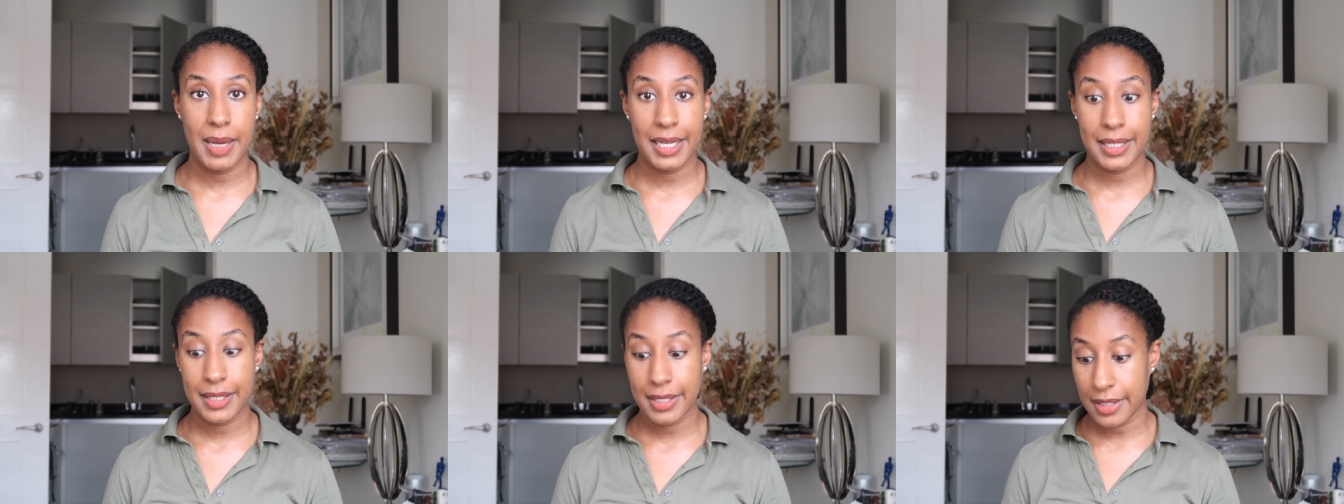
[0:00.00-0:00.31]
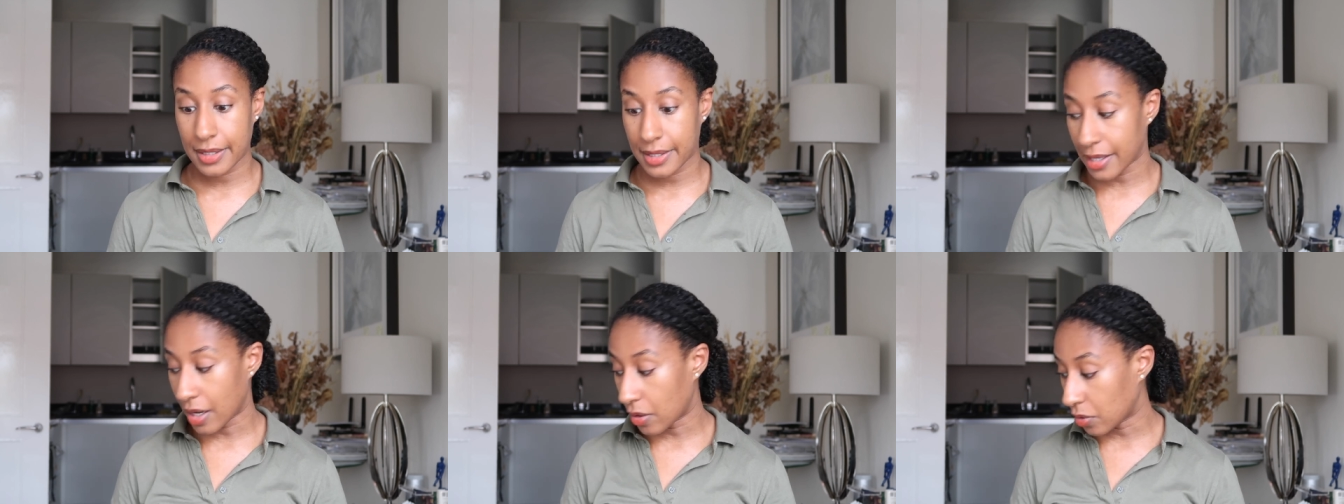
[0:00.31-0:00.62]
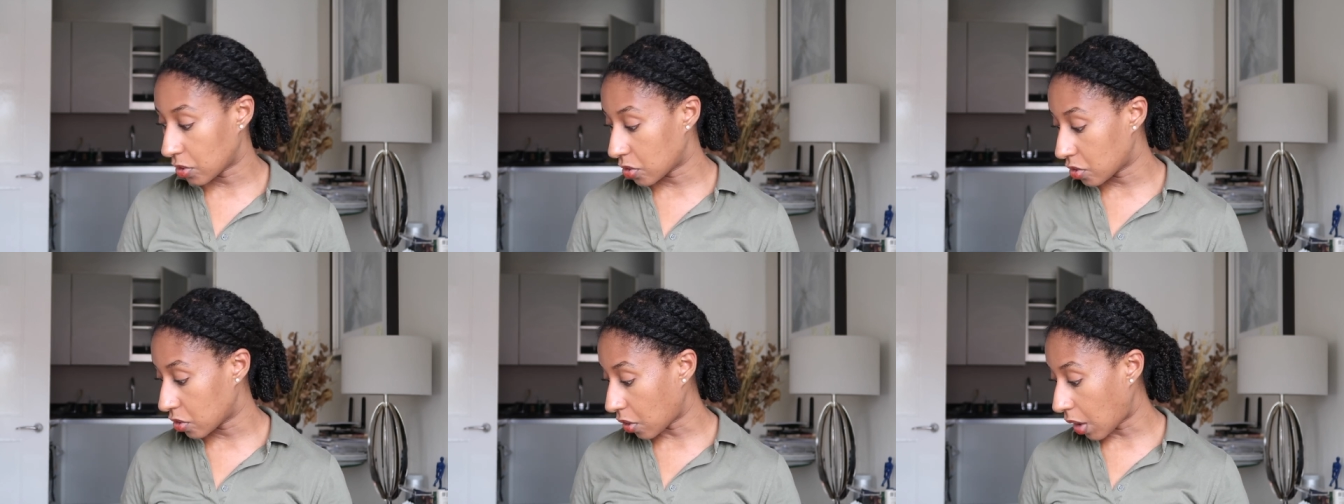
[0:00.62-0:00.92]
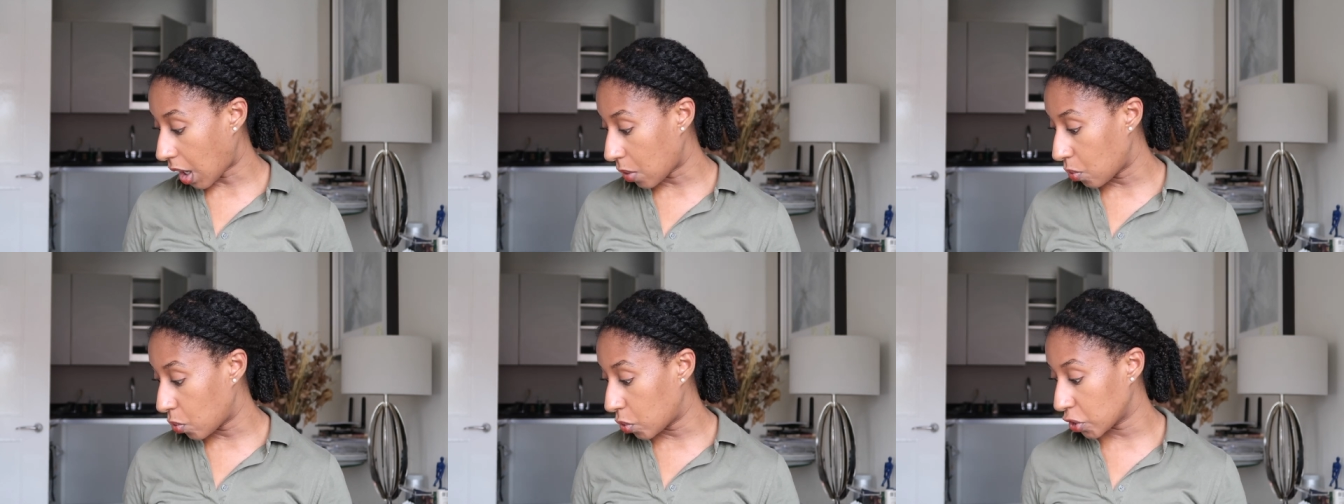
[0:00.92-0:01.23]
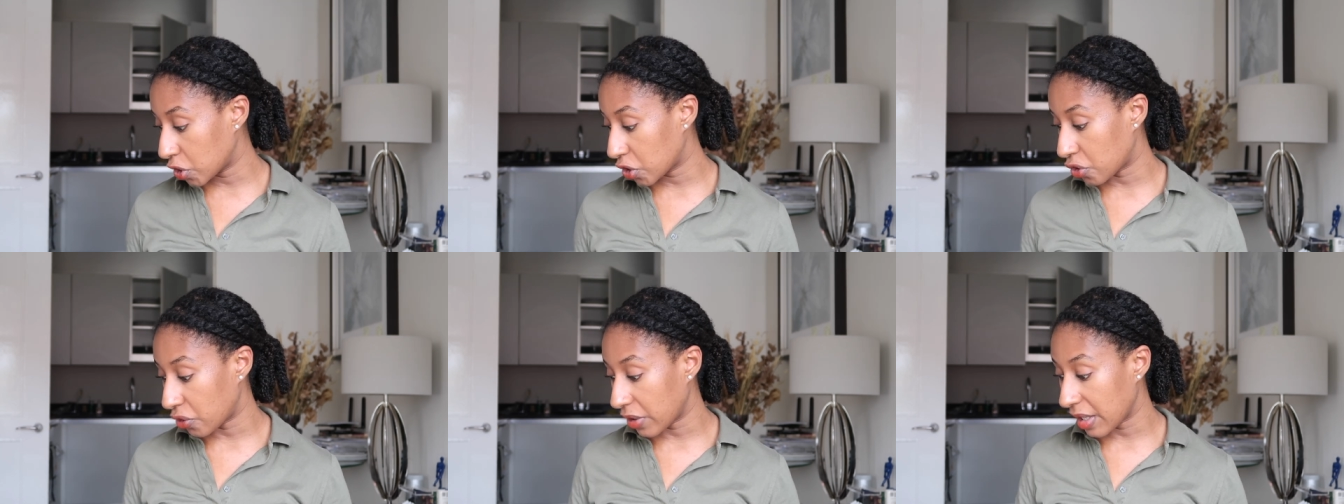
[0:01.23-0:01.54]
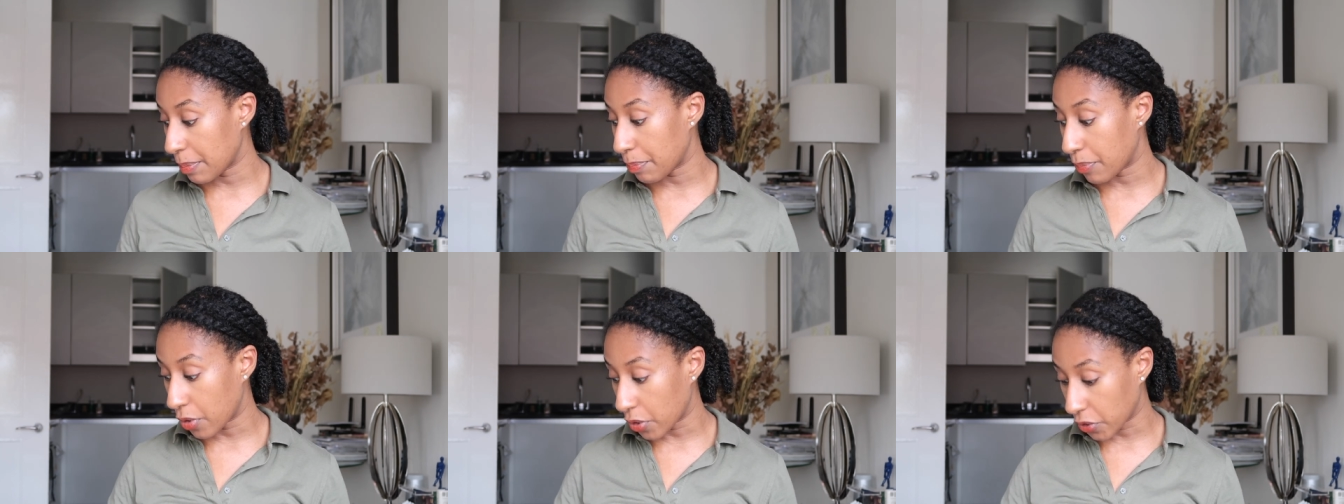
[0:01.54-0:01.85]
makes it sound. So I wouldn't
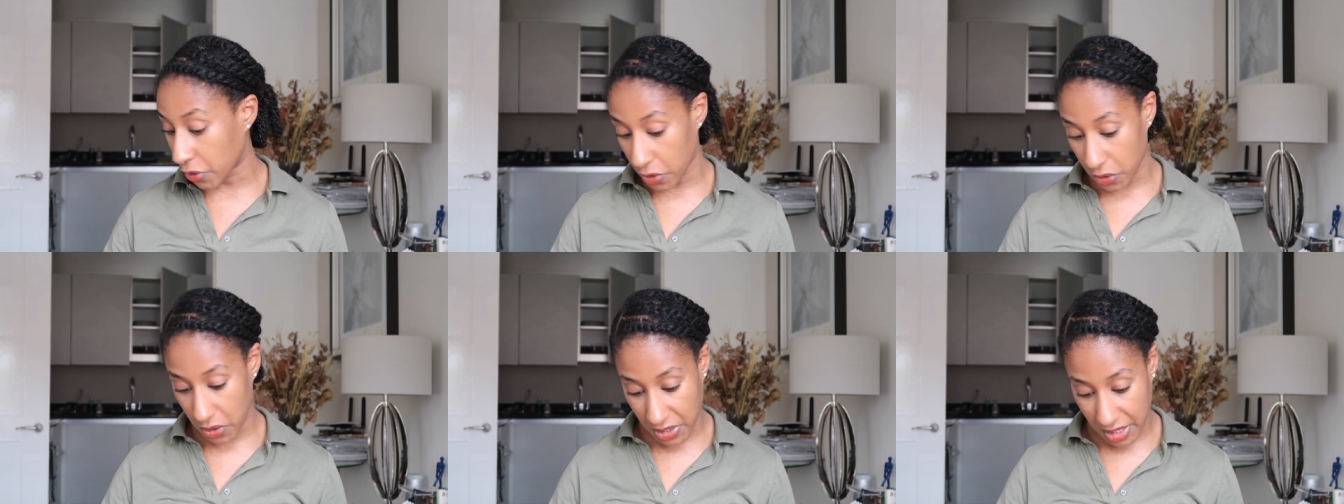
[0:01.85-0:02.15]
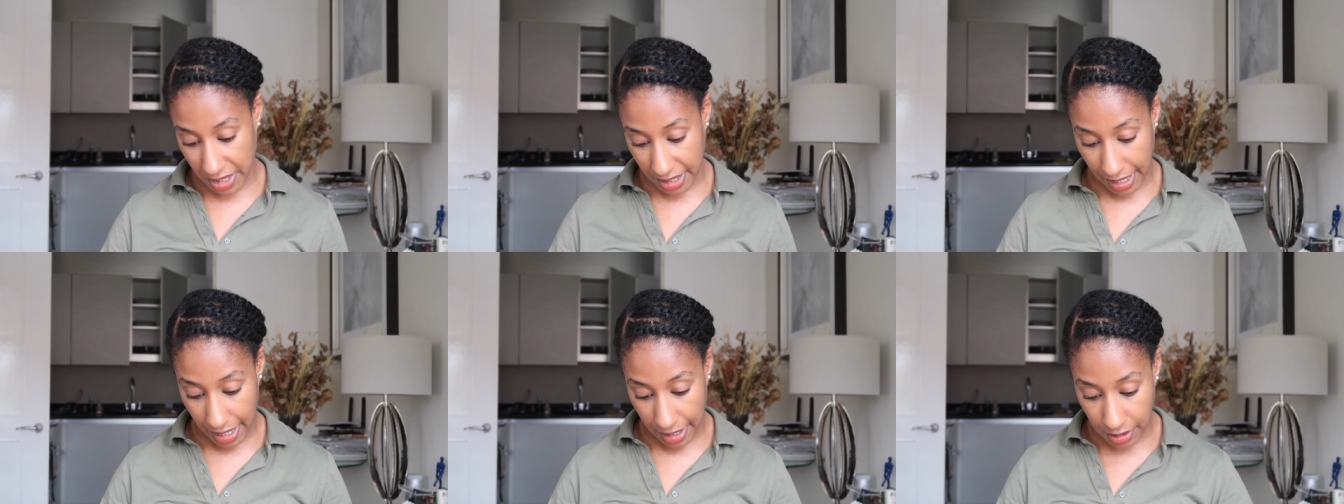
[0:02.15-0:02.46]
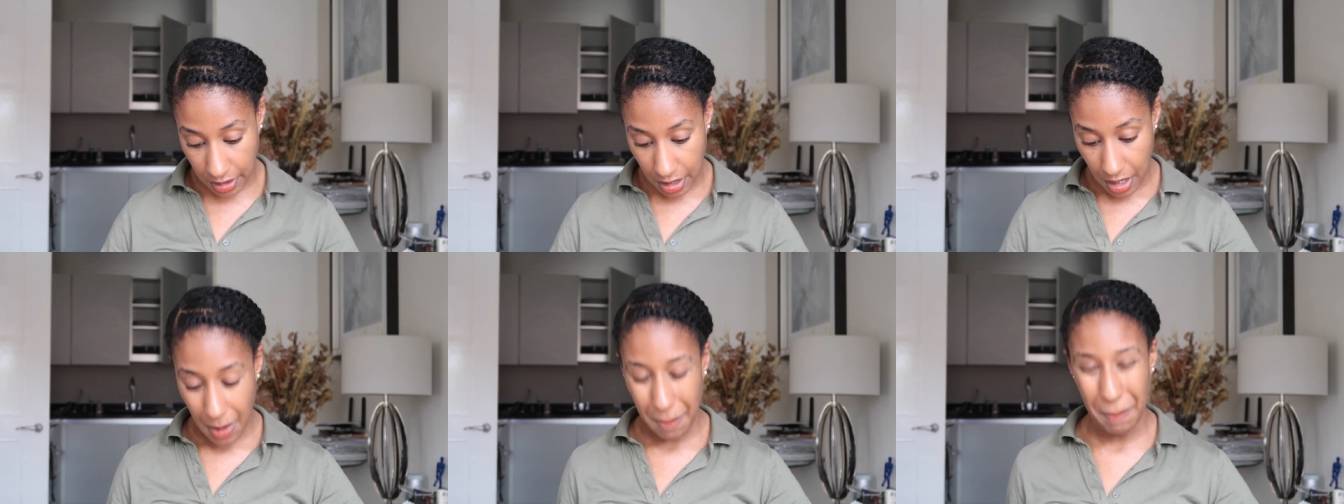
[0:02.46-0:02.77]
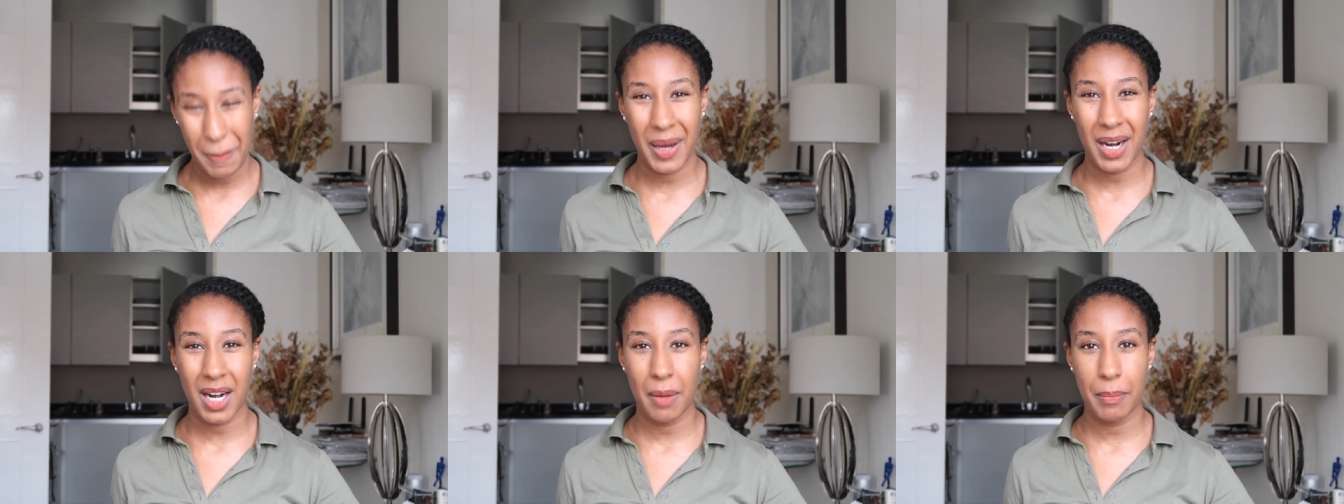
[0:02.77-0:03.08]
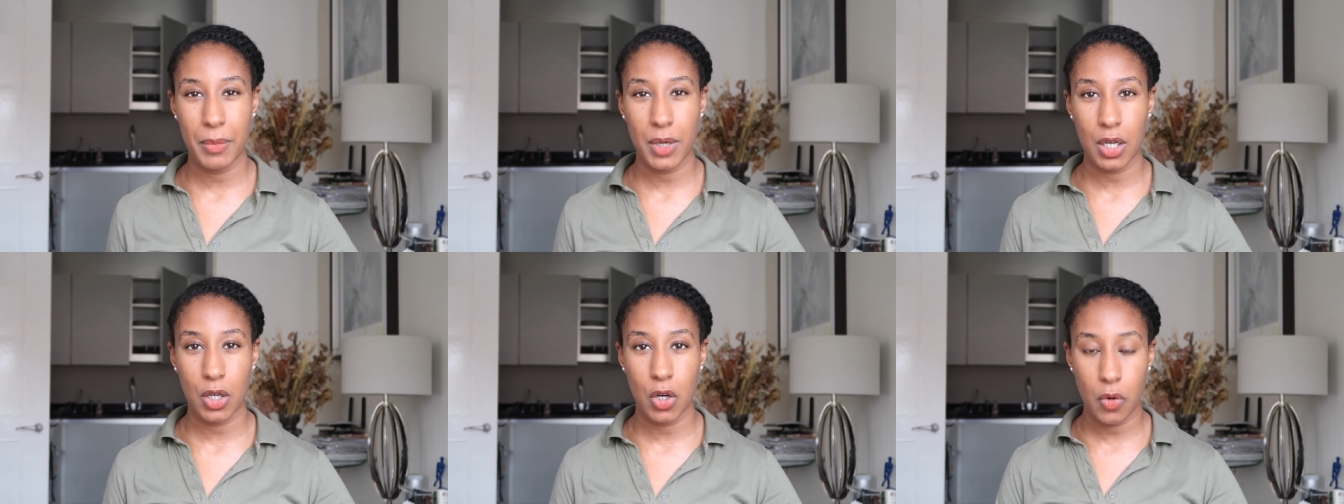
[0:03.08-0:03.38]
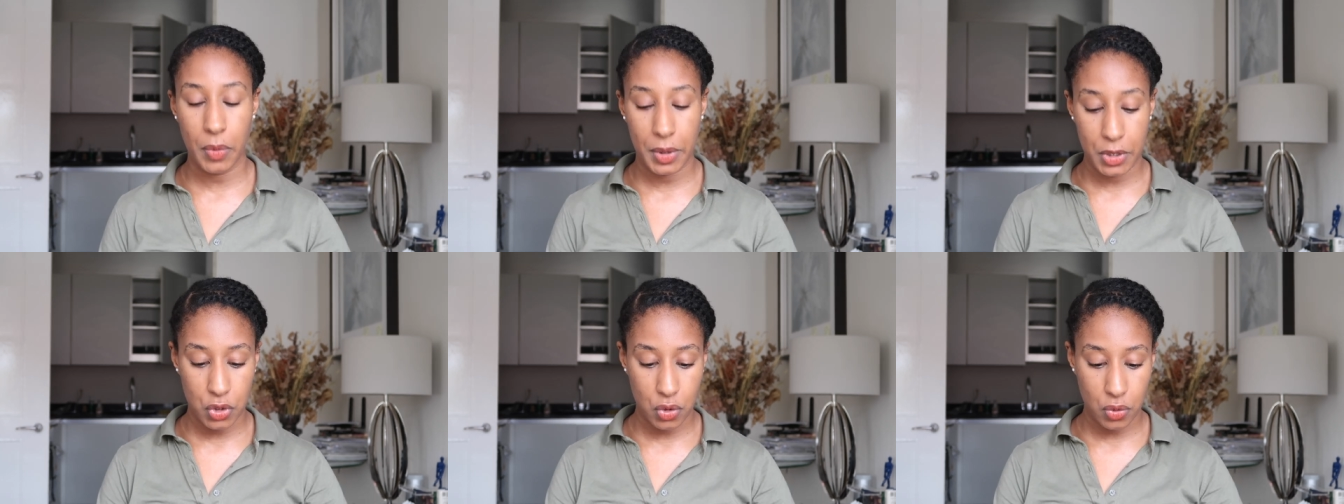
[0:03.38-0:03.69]
repurchase it again, but I'm not
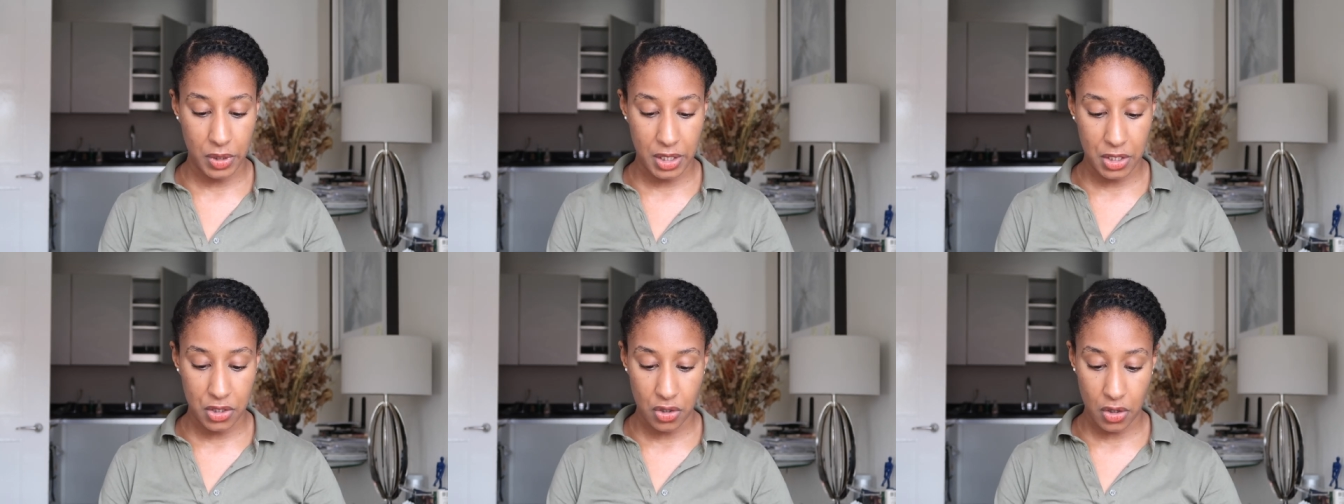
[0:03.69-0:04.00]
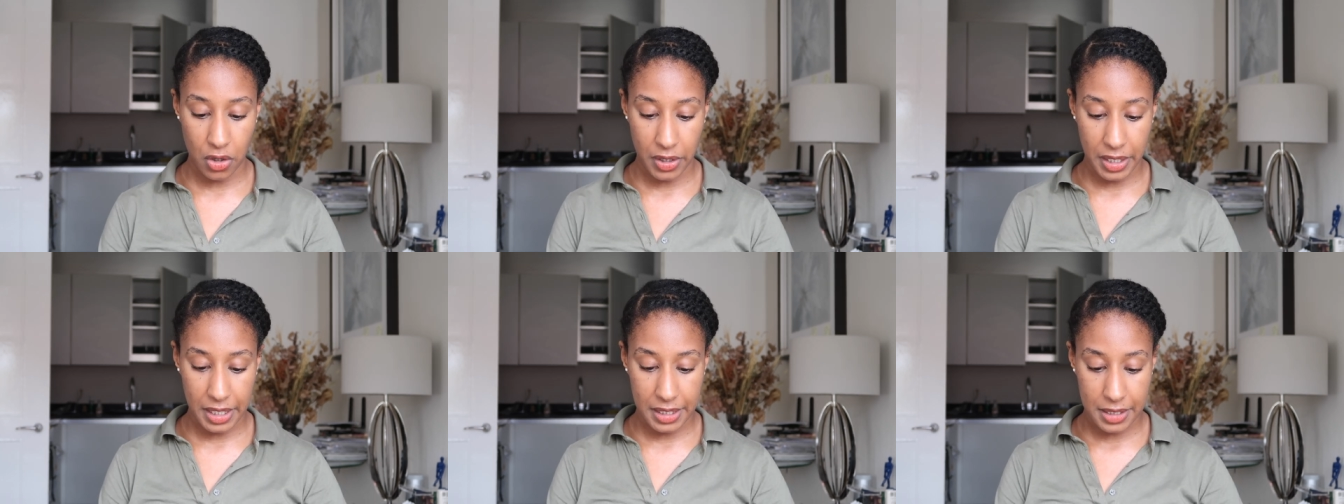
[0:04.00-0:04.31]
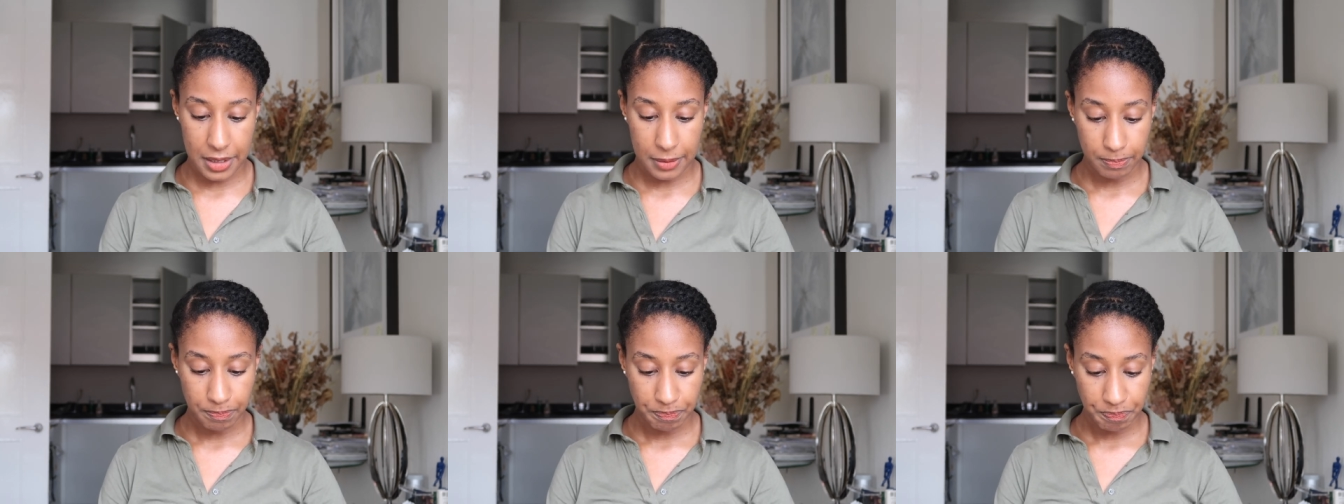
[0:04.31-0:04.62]
going to return it.